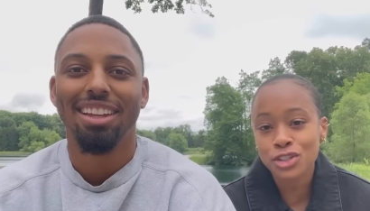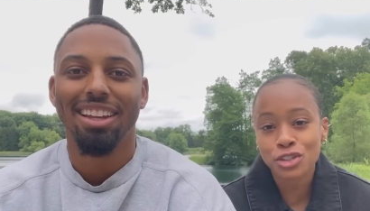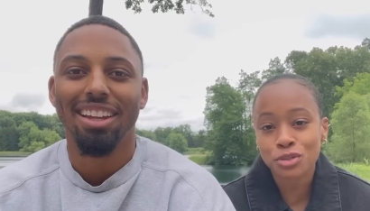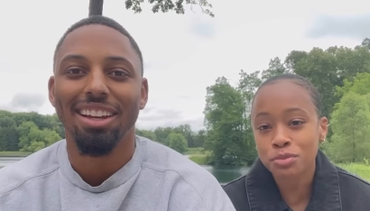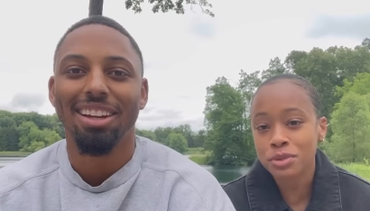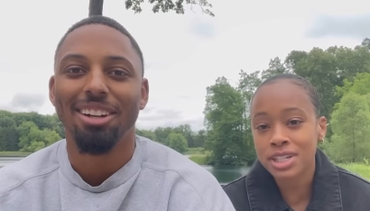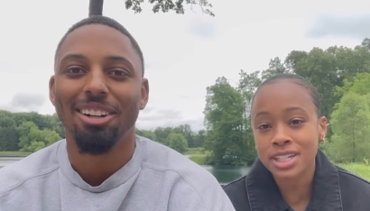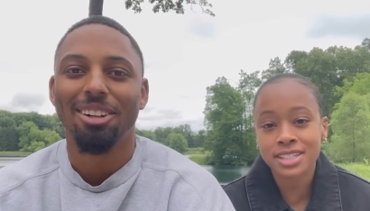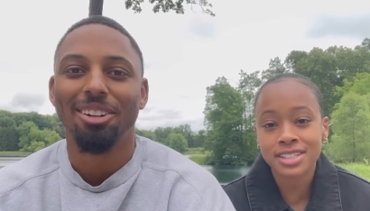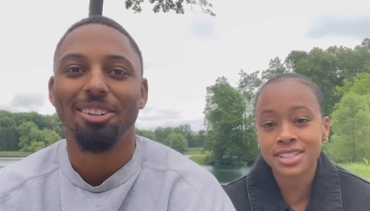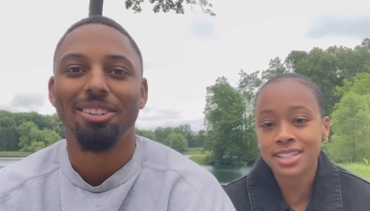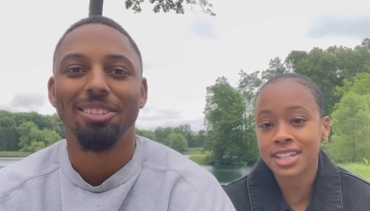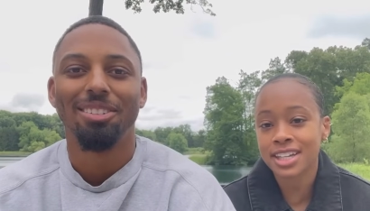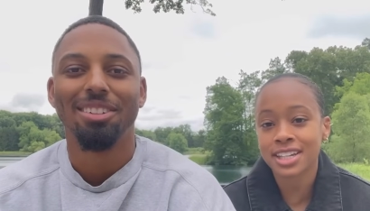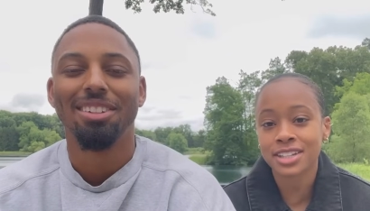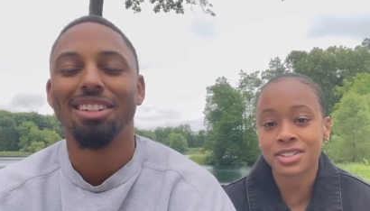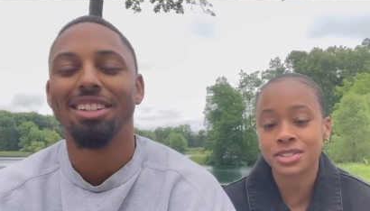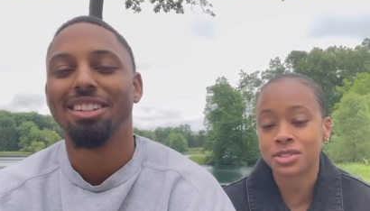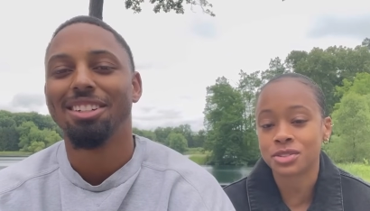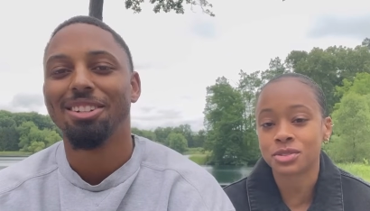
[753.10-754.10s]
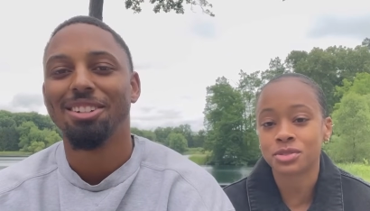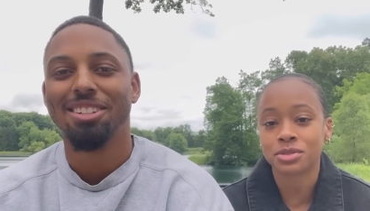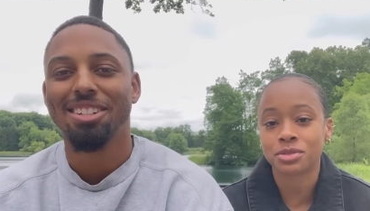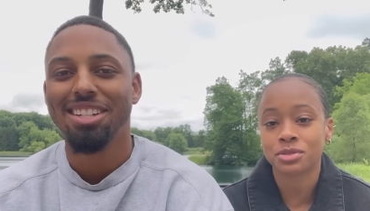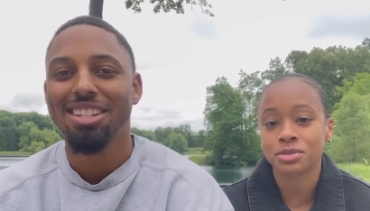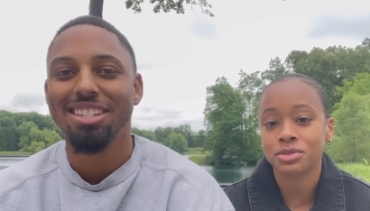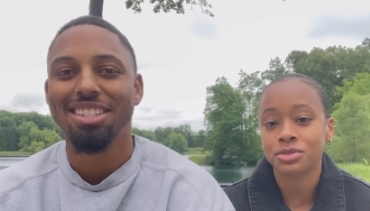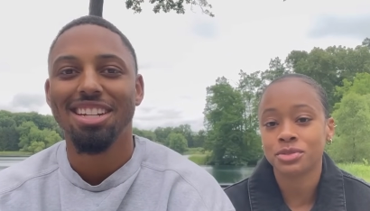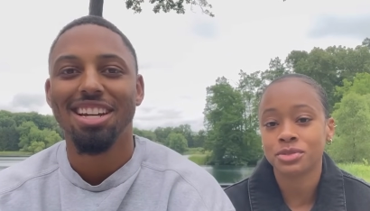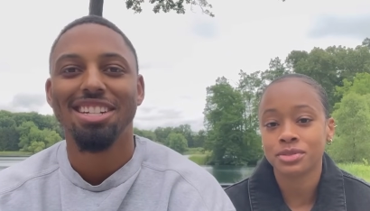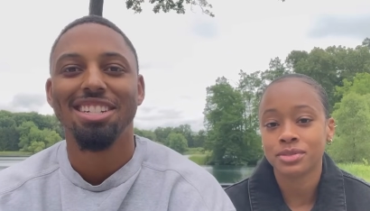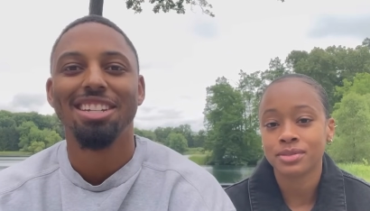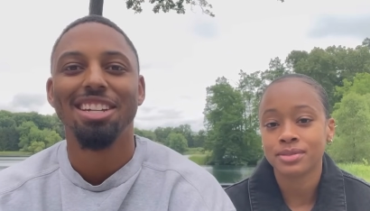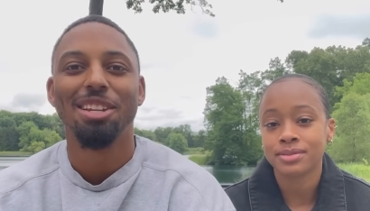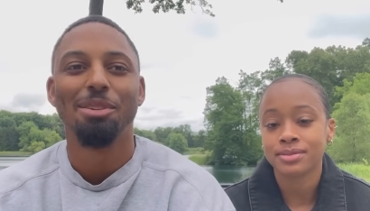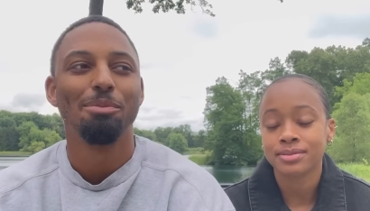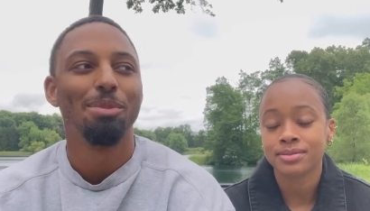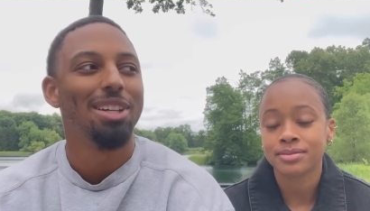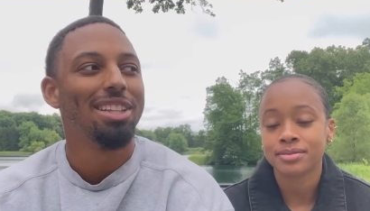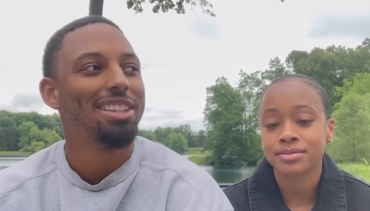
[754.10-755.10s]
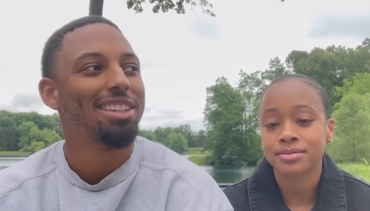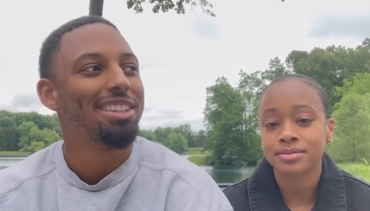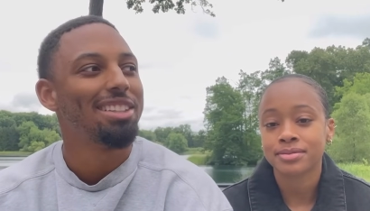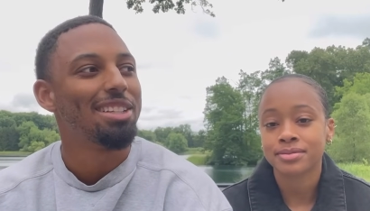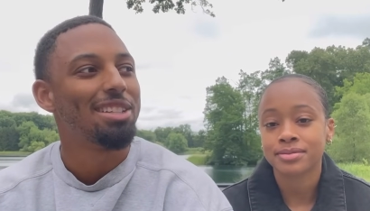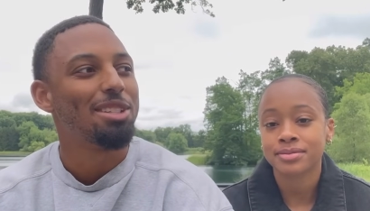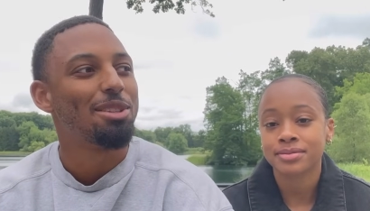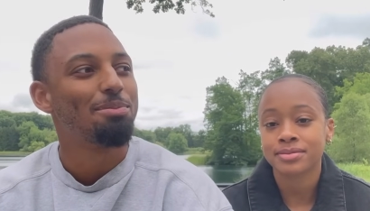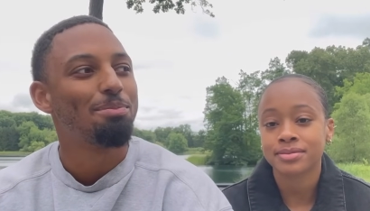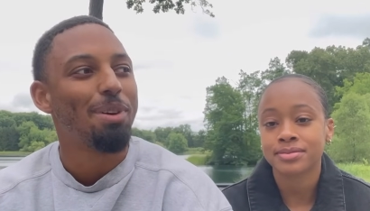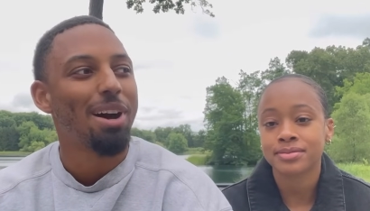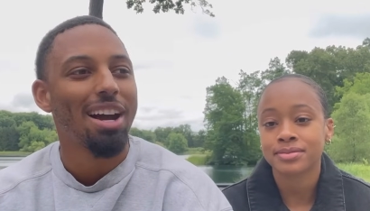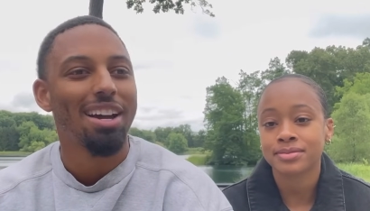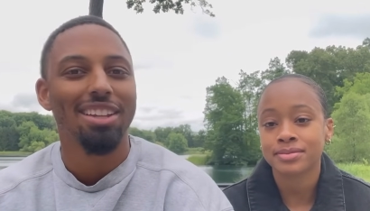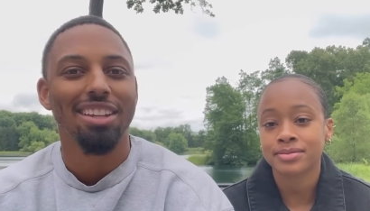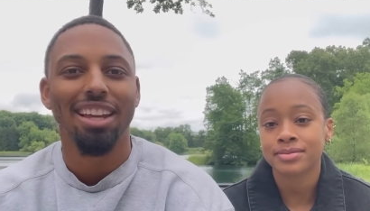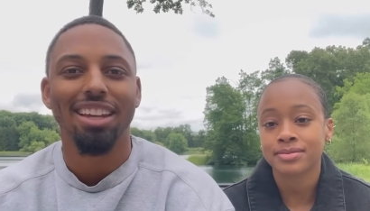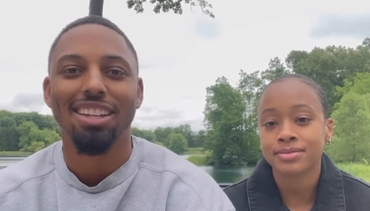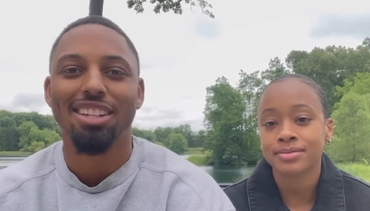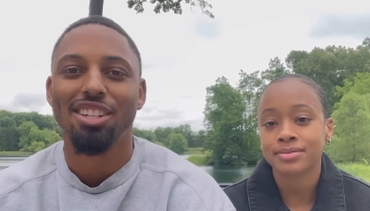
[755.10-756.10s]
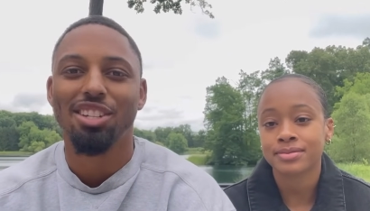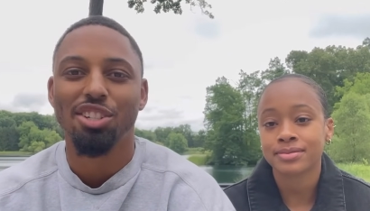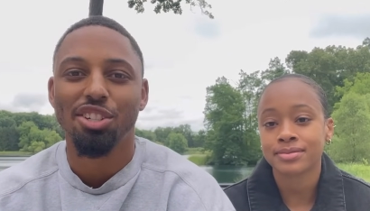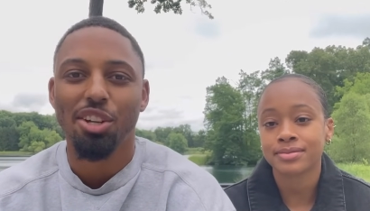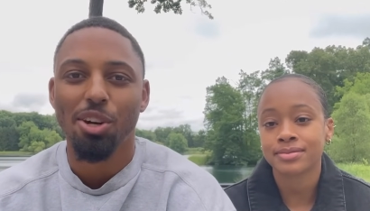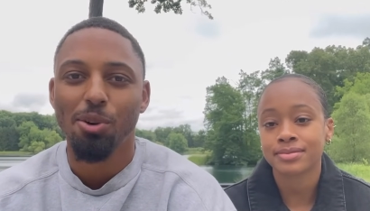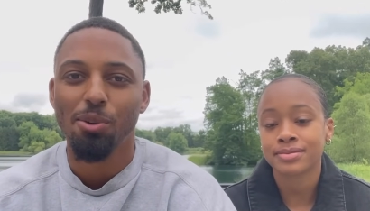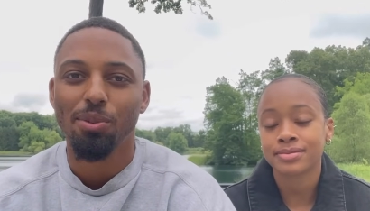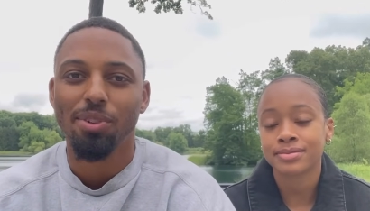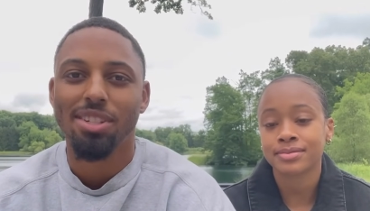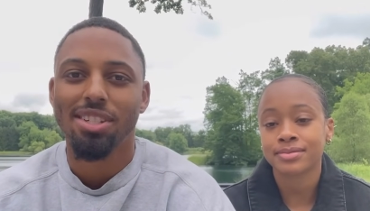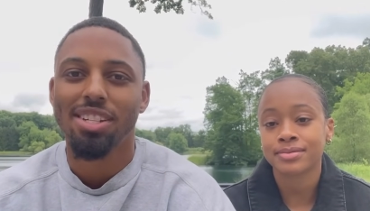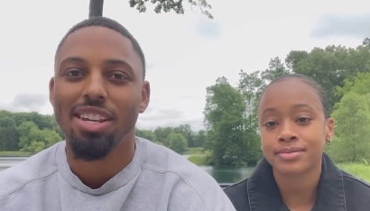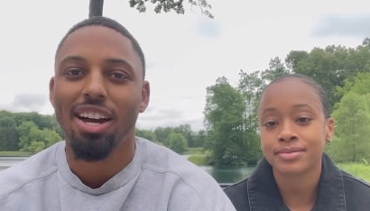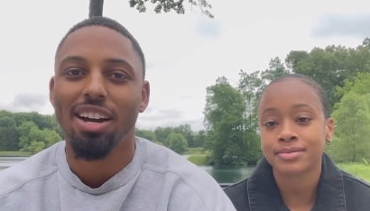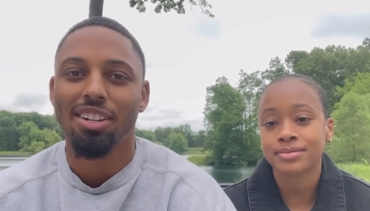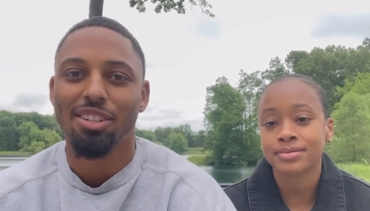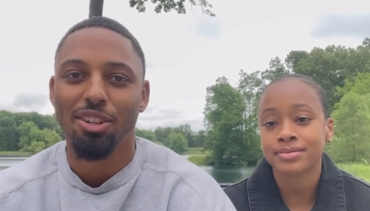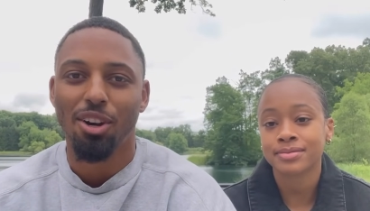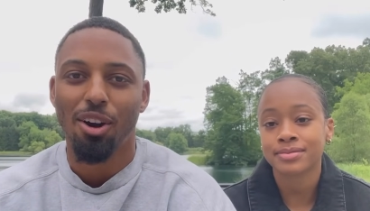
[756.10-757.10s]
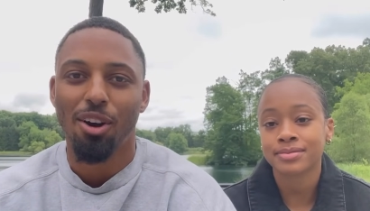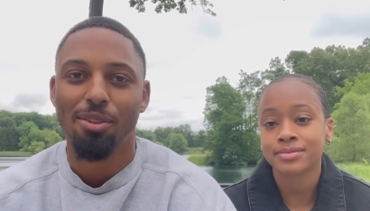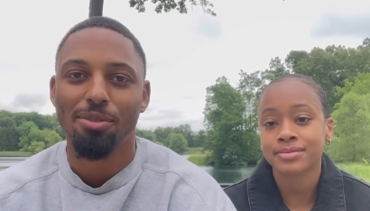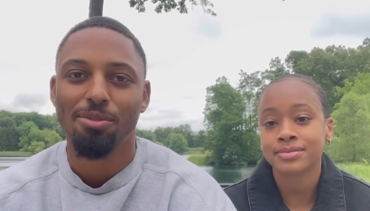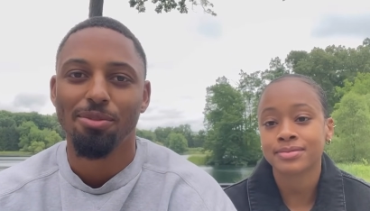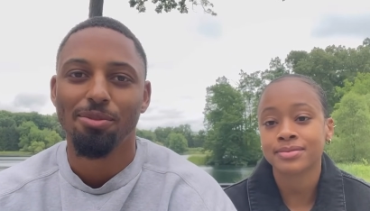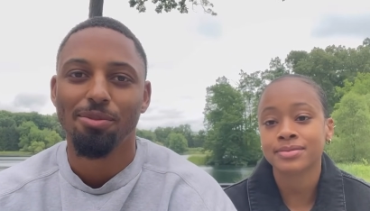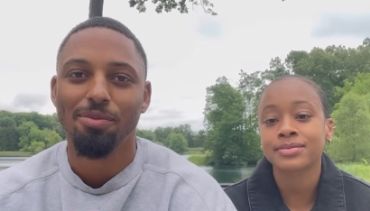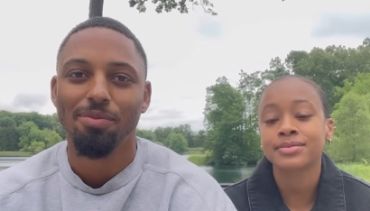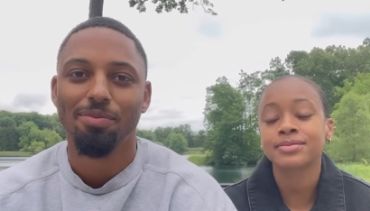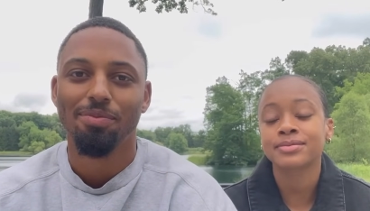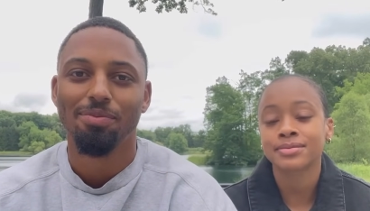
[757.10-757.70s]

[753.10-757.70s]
Speaker 1: yeah. minutes to get to. So it's a good-sized city, but this spot, like, it's so tucked off.